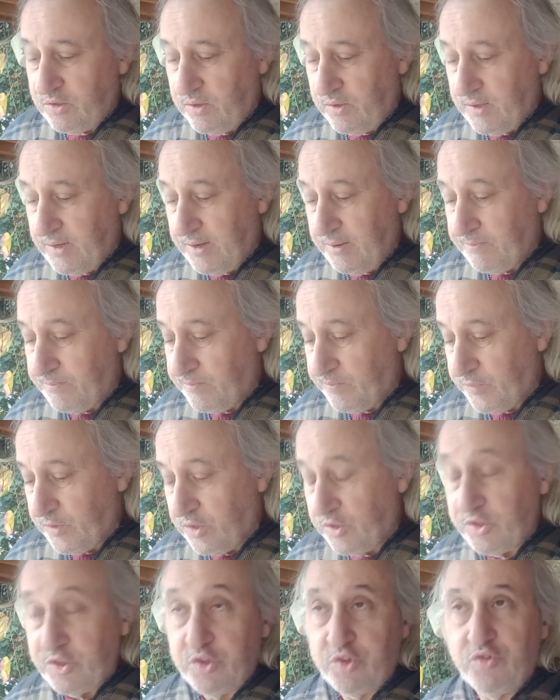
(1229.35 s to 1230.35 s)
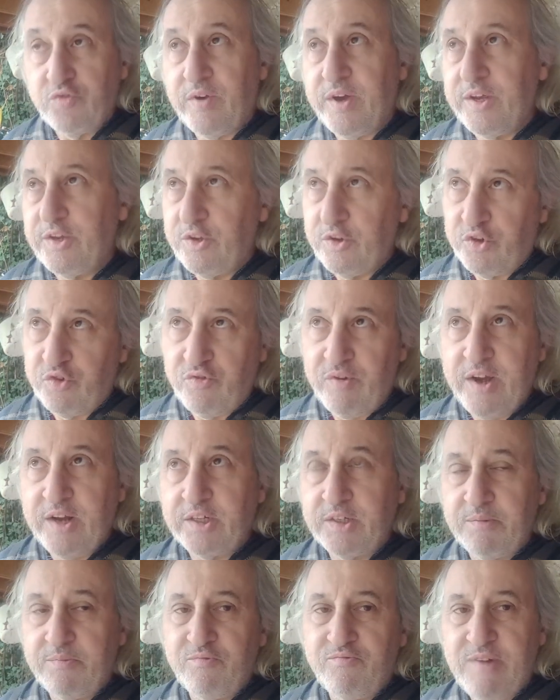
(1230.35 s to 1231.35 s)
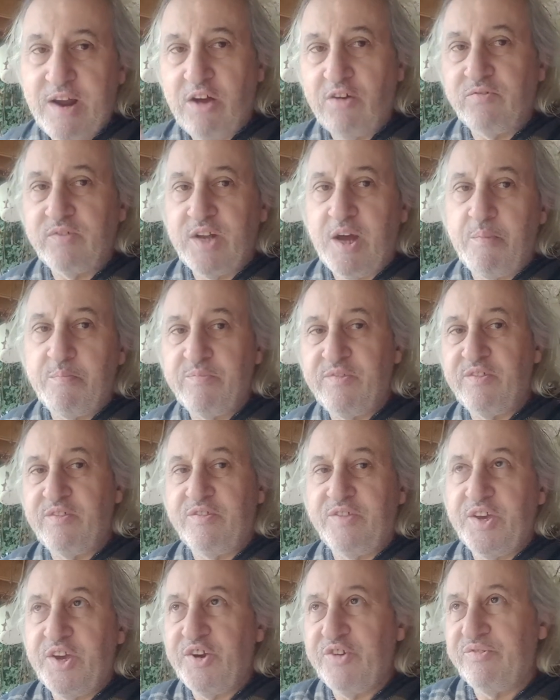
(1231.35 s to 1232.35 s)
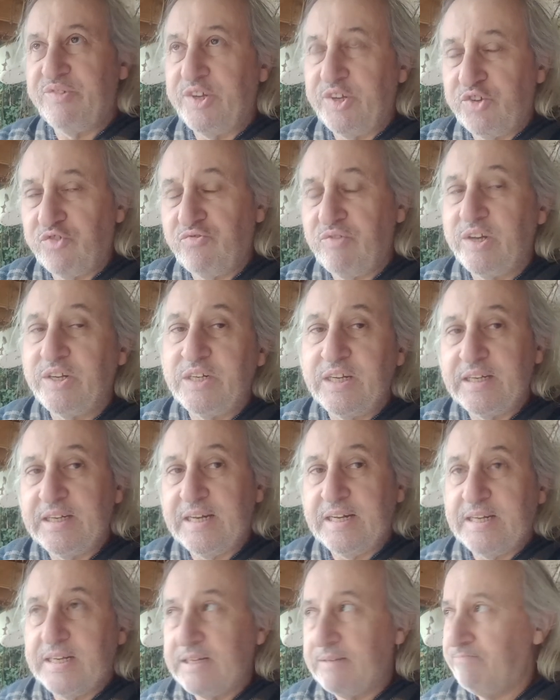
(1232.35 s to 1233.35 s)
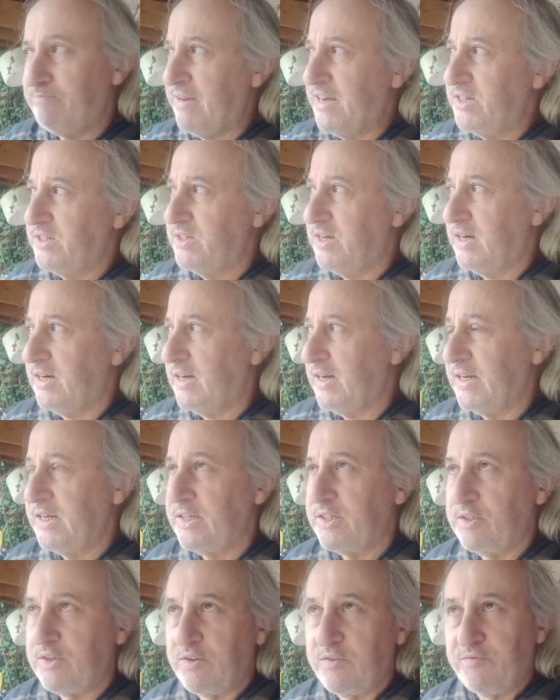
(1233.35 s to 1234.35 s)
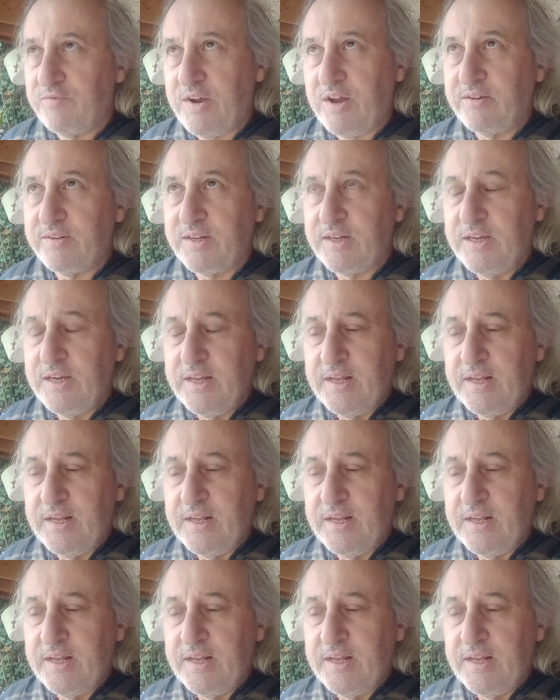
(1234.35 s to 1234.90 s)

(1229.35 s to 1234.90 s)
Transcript: Okay, because you're trying to round up the theory. You're trying to get it basically sort of round.